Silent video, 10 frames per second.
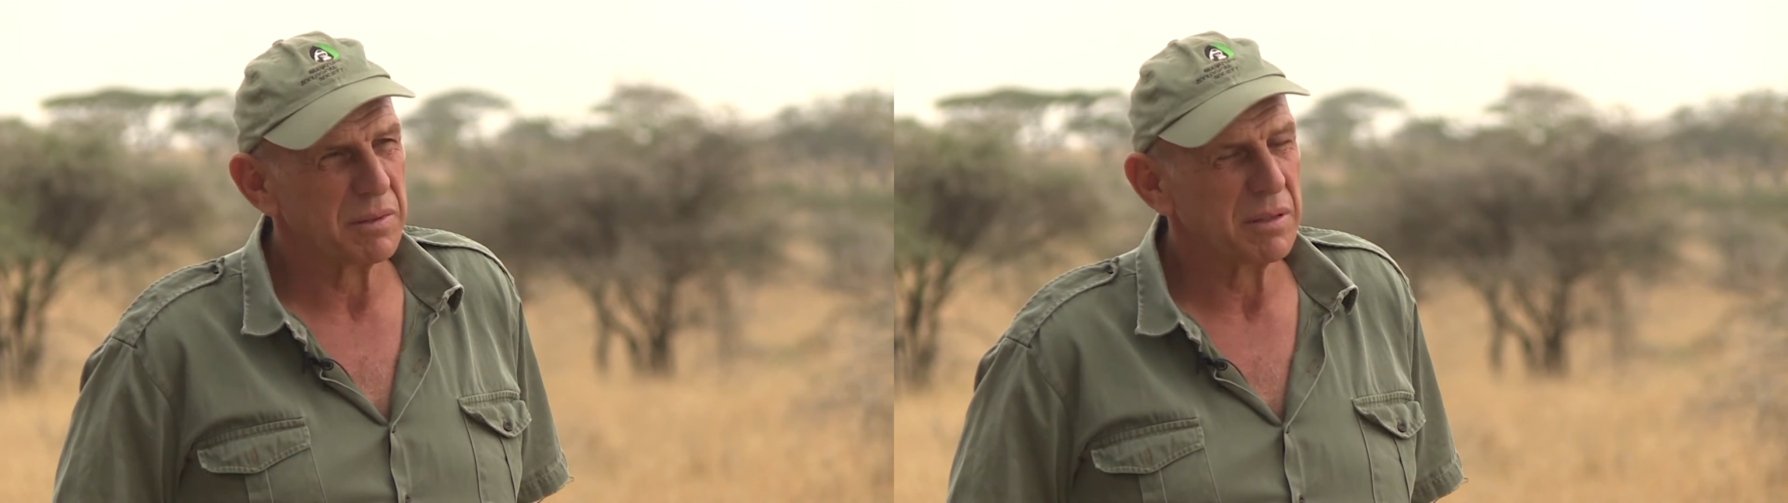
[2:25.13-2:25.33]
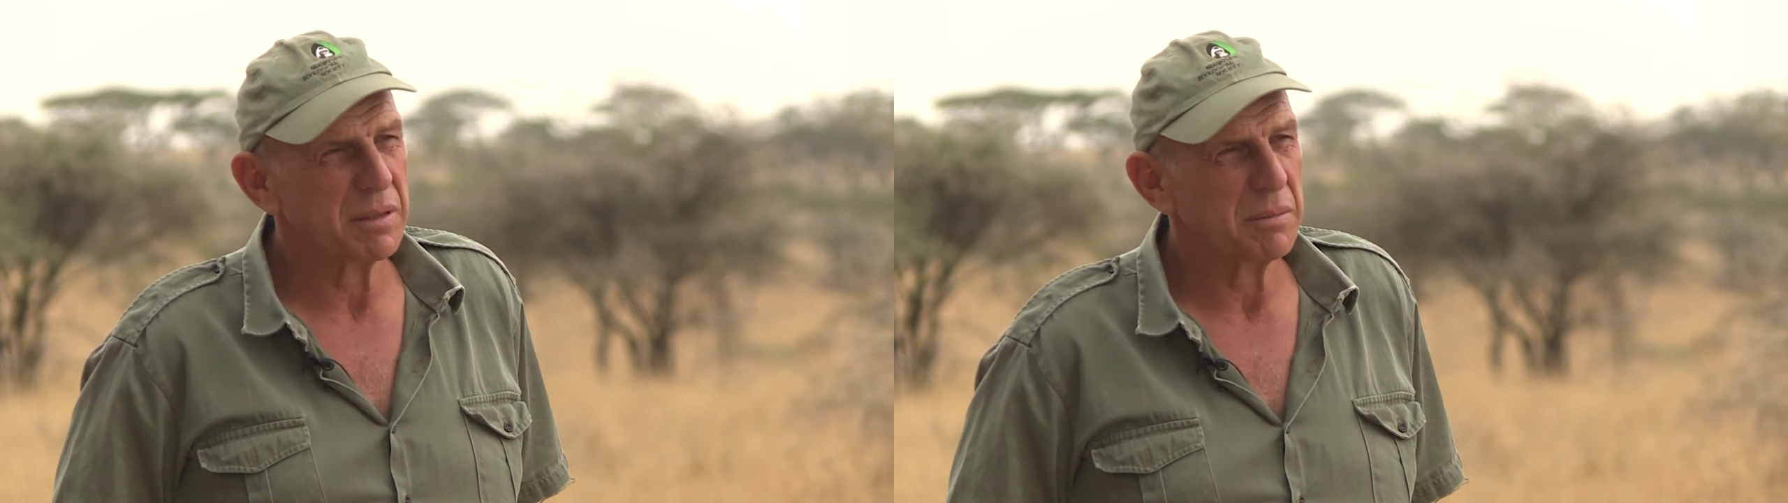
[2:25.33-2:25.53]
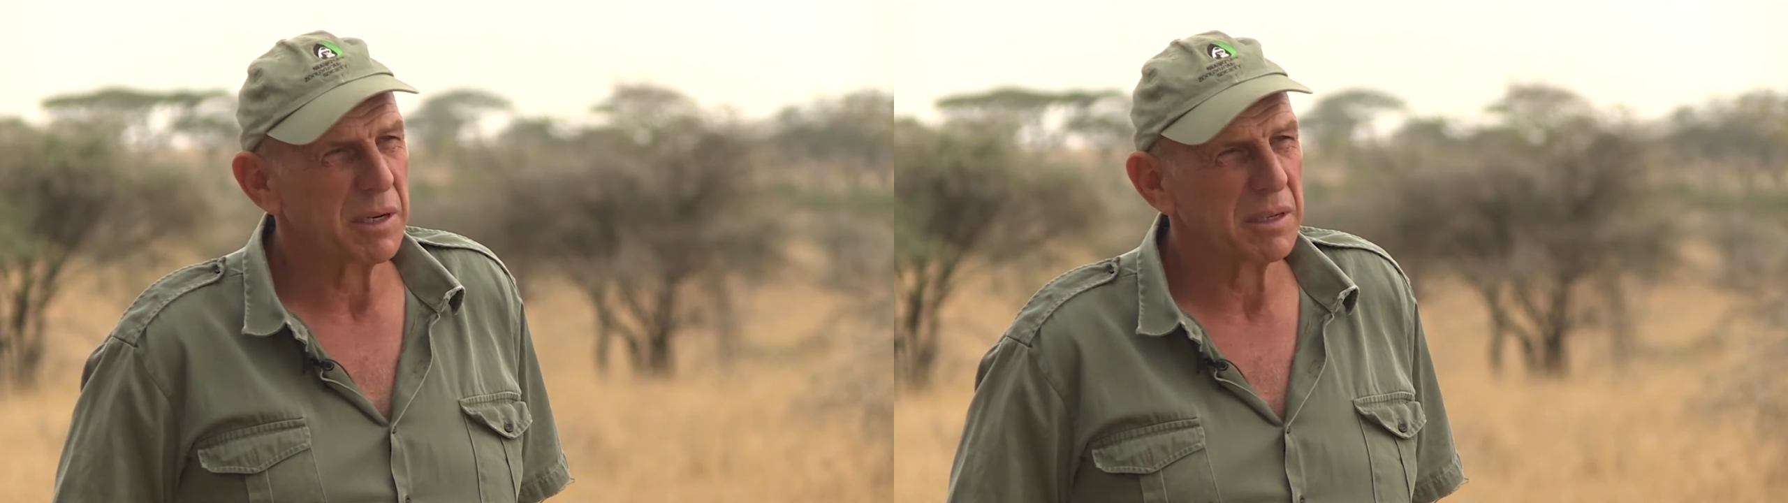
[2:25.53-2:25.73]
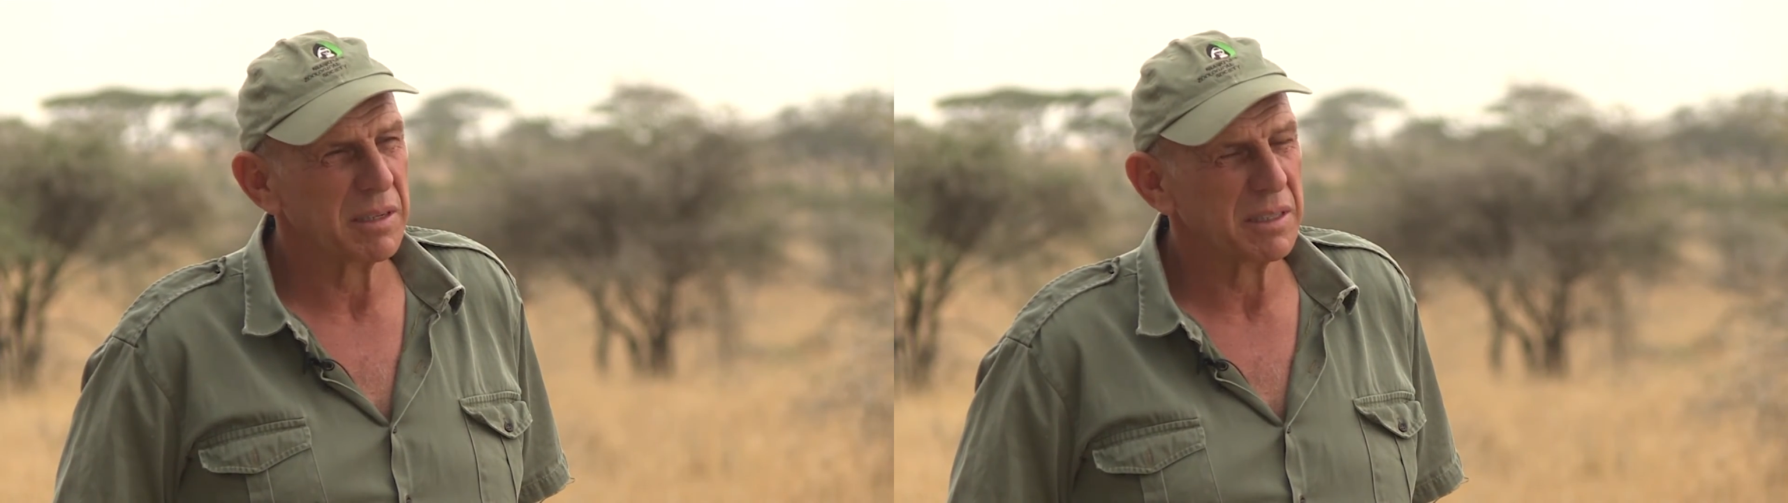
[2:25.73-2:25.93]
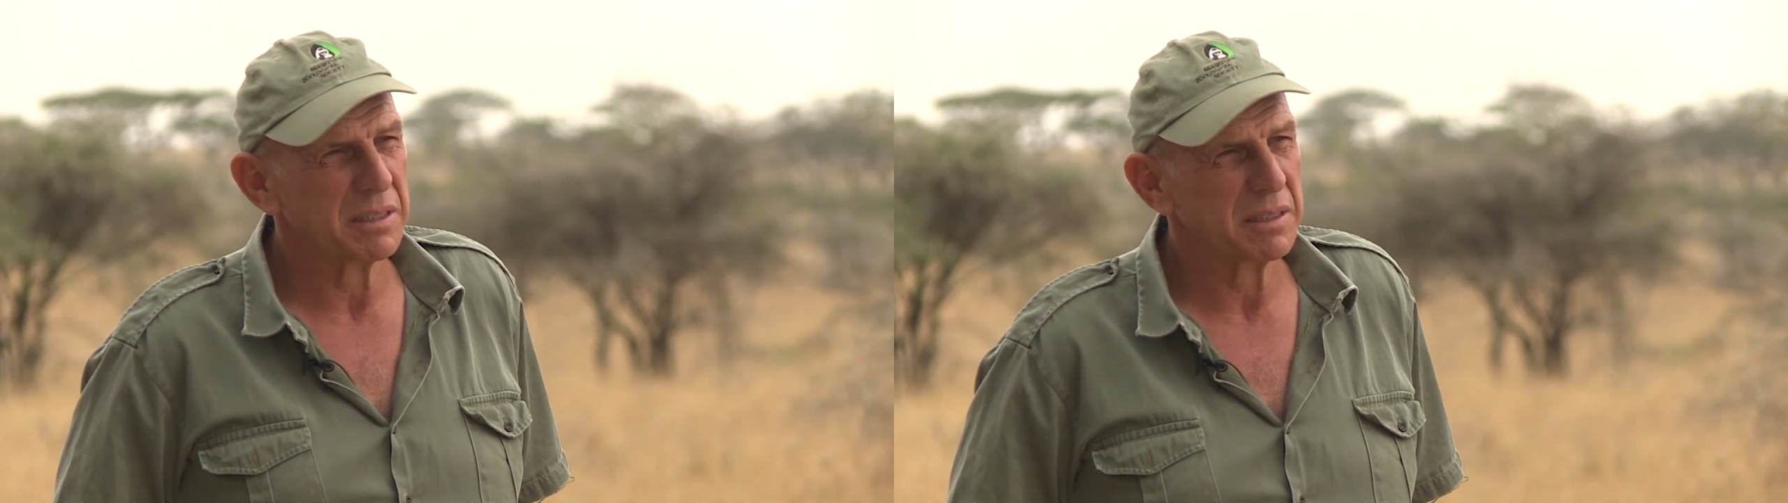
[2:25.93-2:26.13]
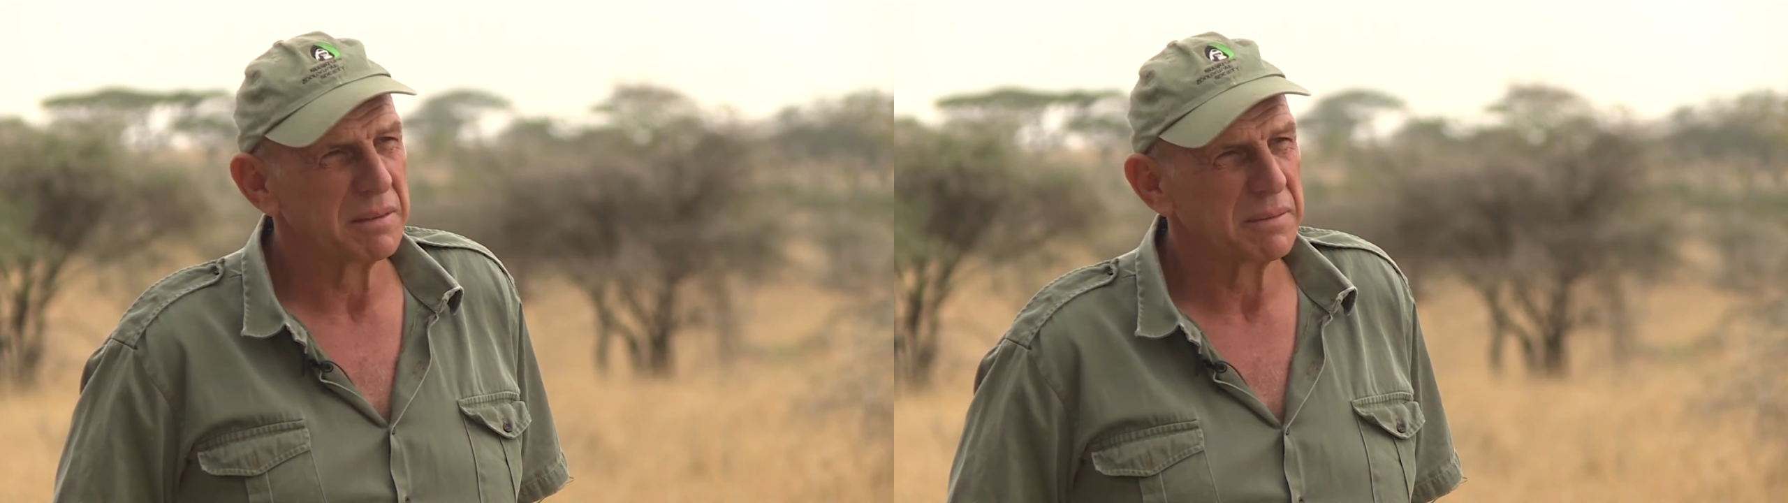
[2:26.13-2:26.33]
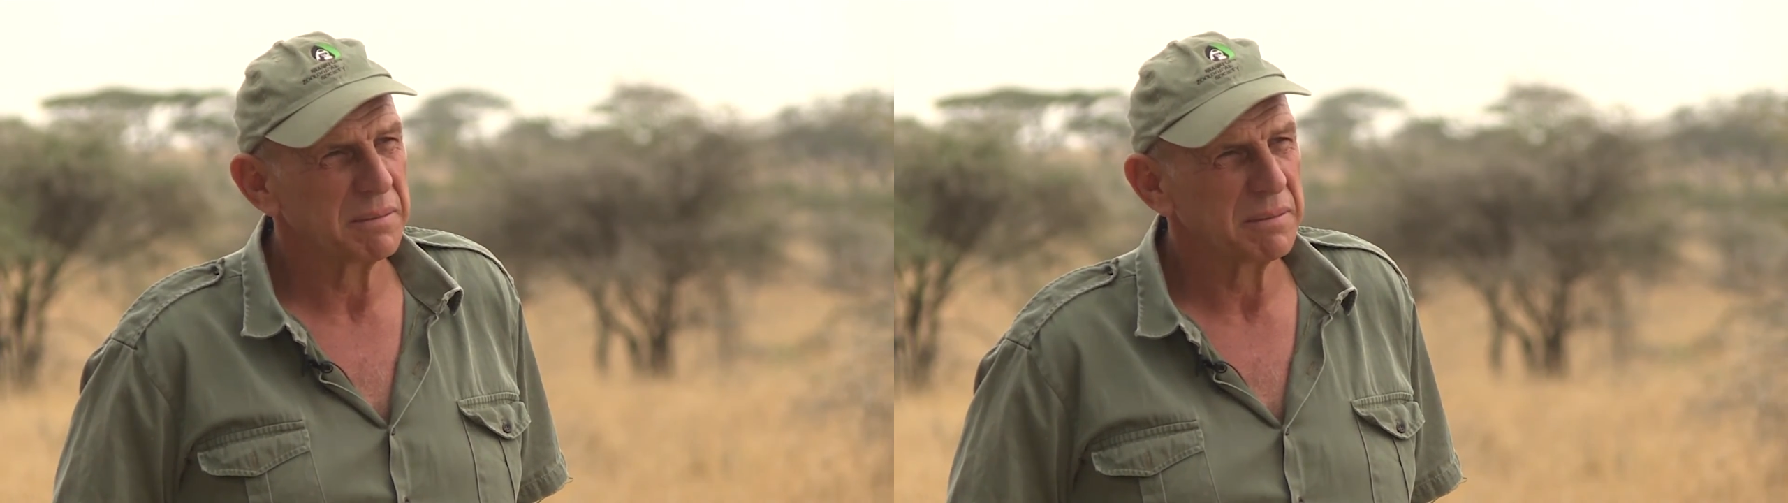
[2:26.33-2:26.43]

the migration.